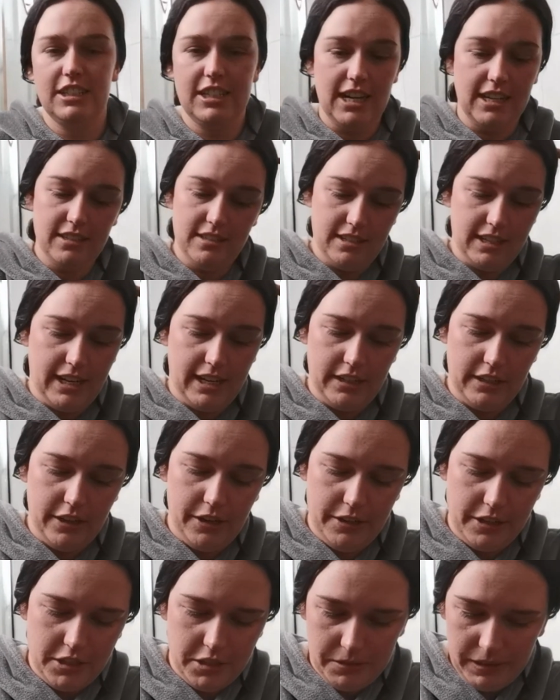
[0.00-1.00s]
yesterday and I
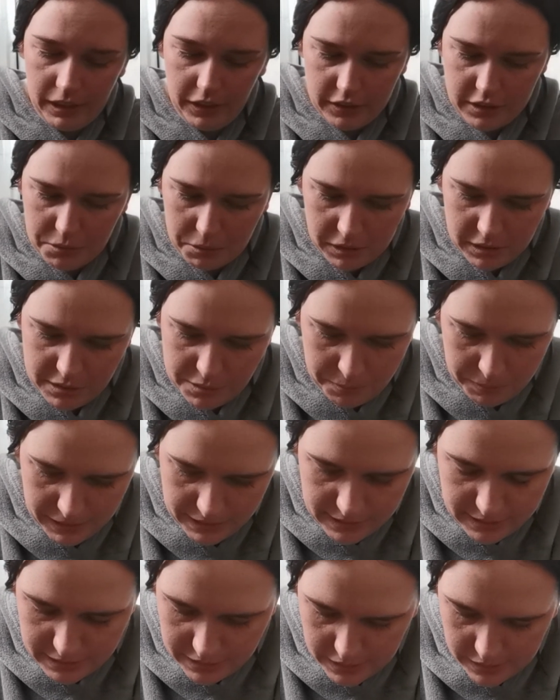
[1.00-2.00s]
only do it like twice a
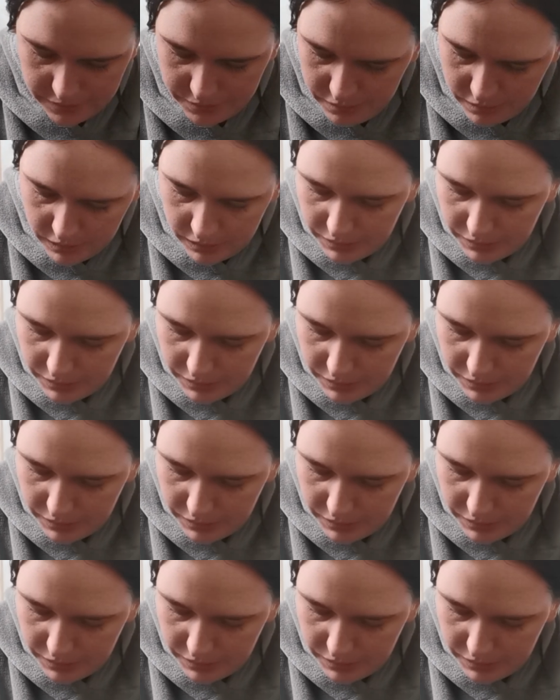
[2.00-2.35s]
week, so